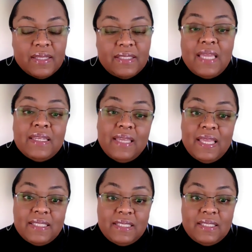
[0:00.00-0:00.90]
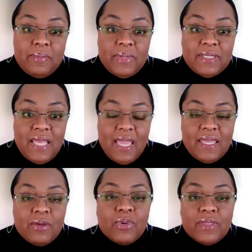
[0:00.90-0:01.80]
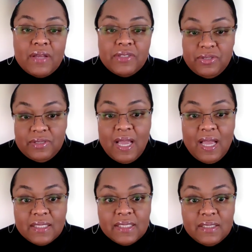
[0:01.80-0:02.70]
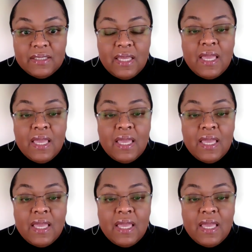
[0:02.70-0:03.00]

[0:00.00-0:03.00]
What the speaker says: data has been taken without your knowledge.